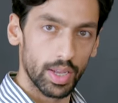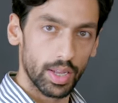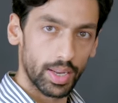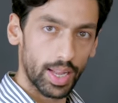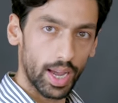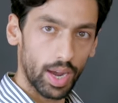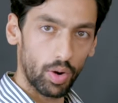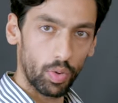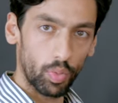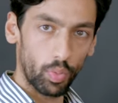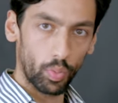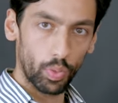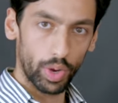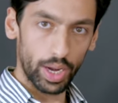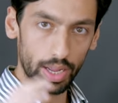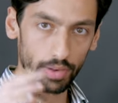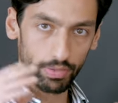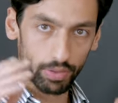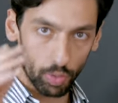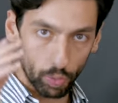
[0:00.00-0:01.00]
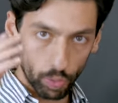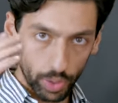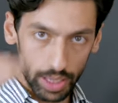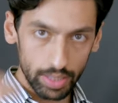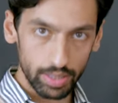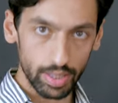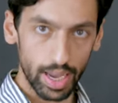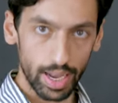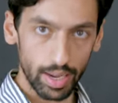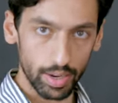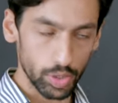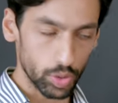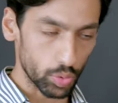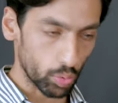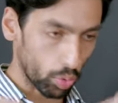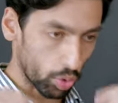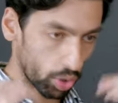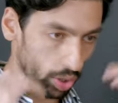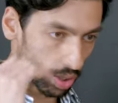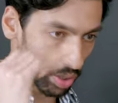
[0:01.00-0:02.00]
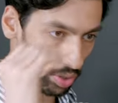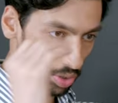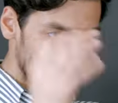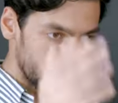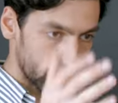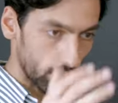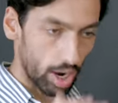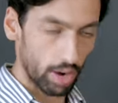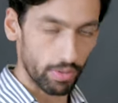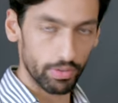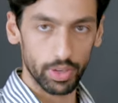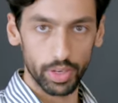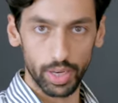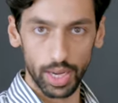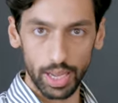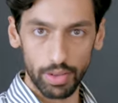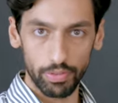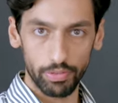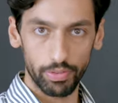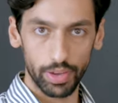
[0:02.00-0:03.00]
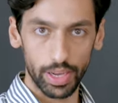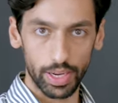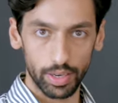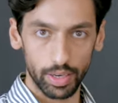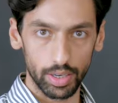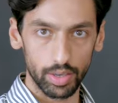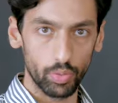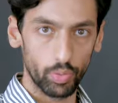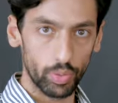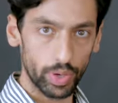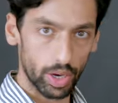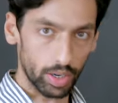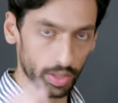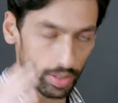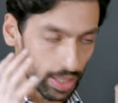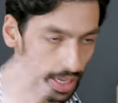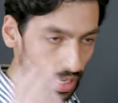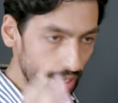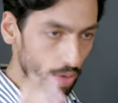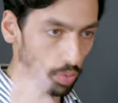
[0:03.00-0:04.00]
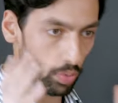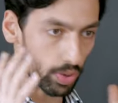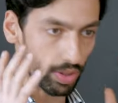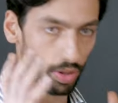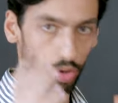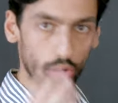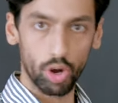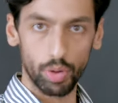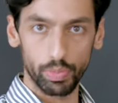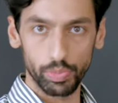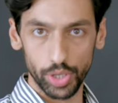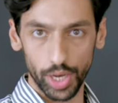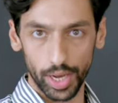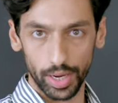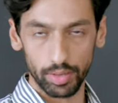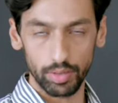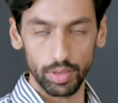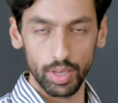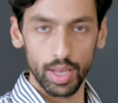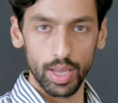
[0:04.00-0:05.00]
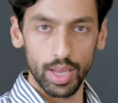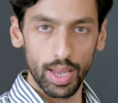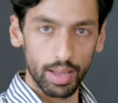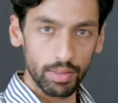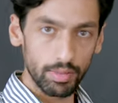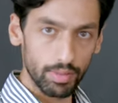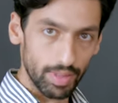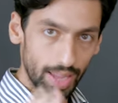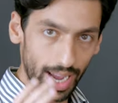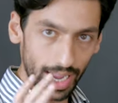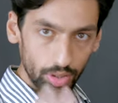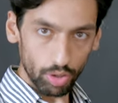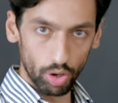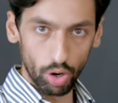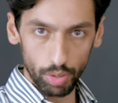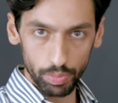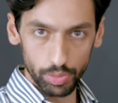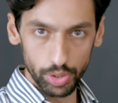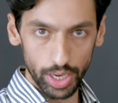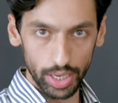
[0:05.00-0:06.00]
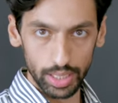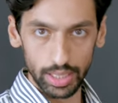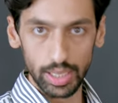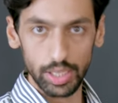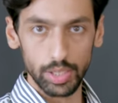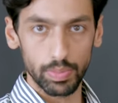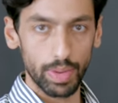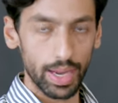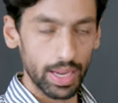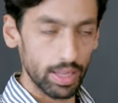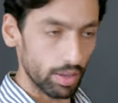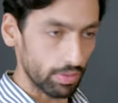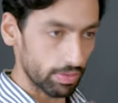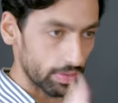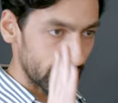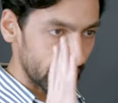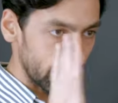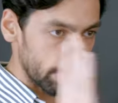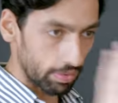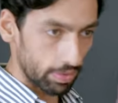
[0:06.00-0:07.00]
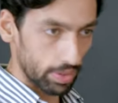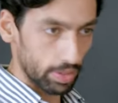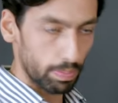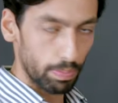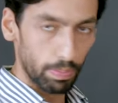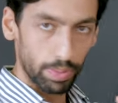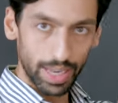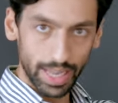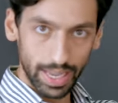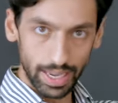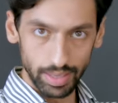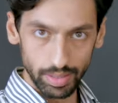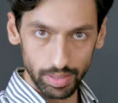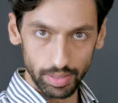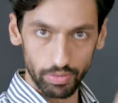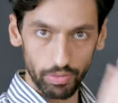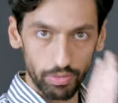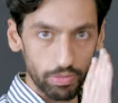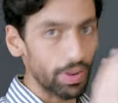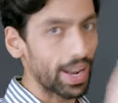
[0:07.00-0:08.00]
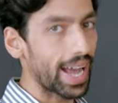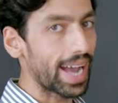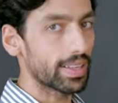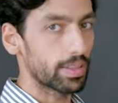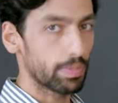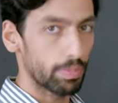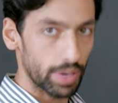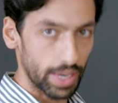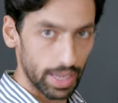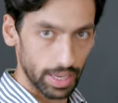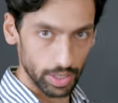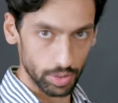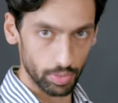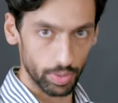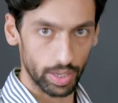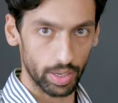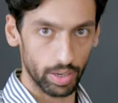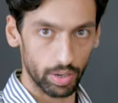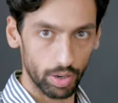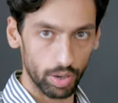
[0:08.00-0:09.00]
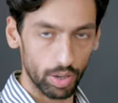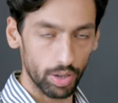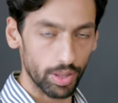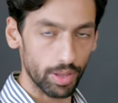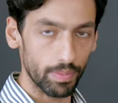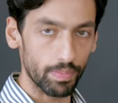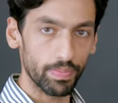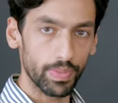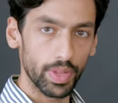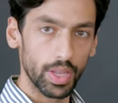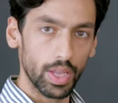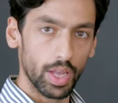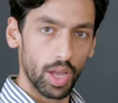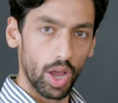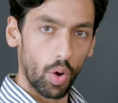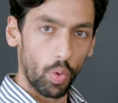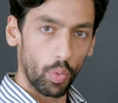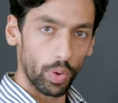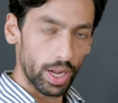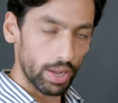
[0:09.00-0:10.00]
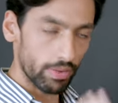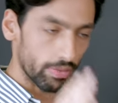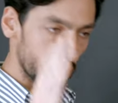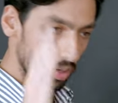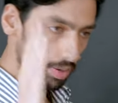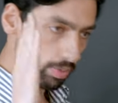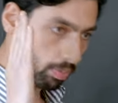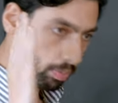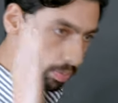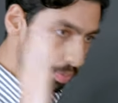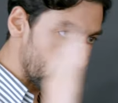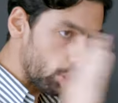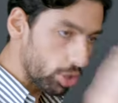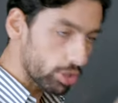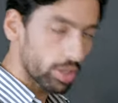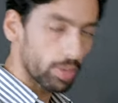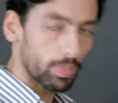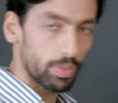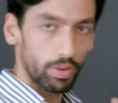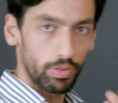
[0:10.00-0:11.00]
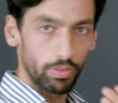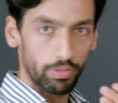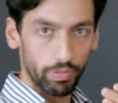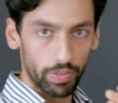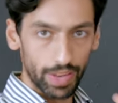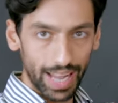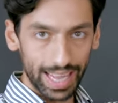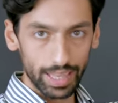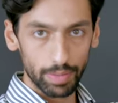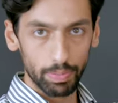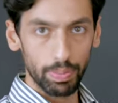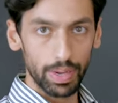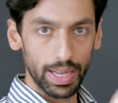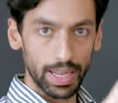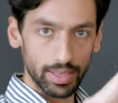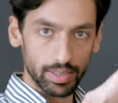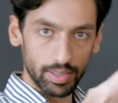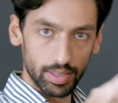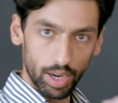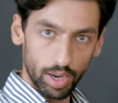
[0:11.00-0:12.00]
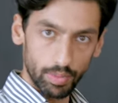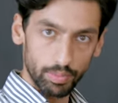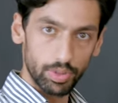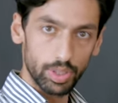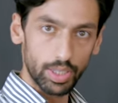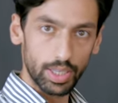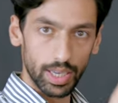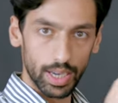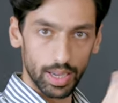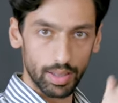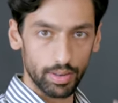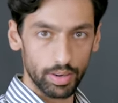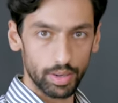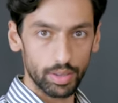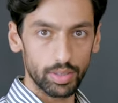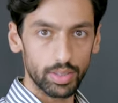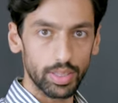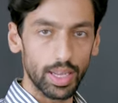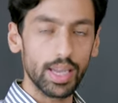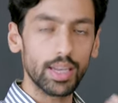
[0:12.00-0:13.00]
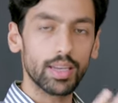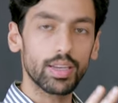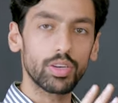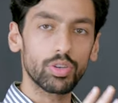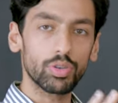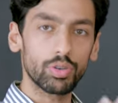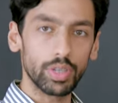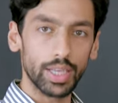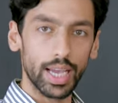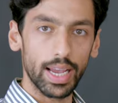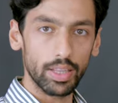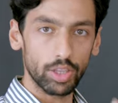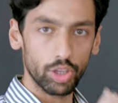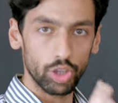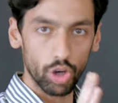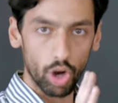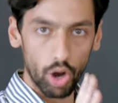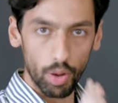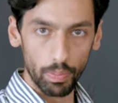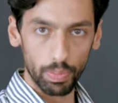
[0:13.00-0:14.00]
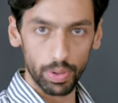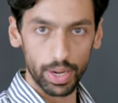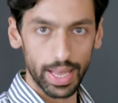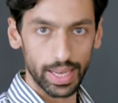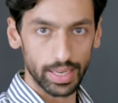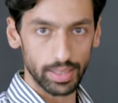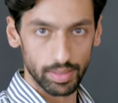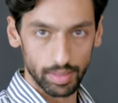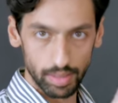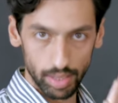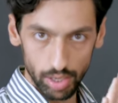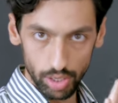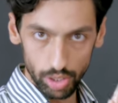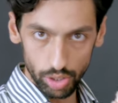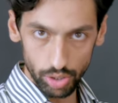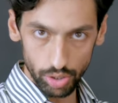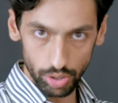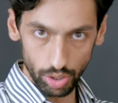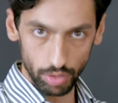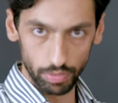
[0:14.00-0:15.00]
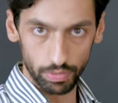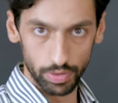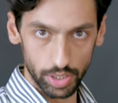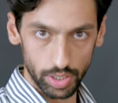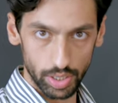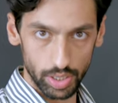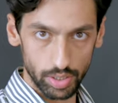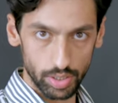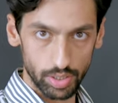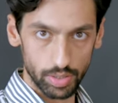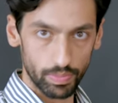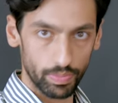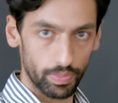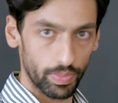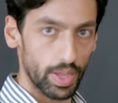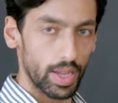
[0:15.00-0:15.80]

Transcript: Now, whenever we tailors work to cover a figure, we are dealing with an object. And that object is made of different planes, flat planes we can call them. Whenever multiple flat planes come together, they can create complex surfaces.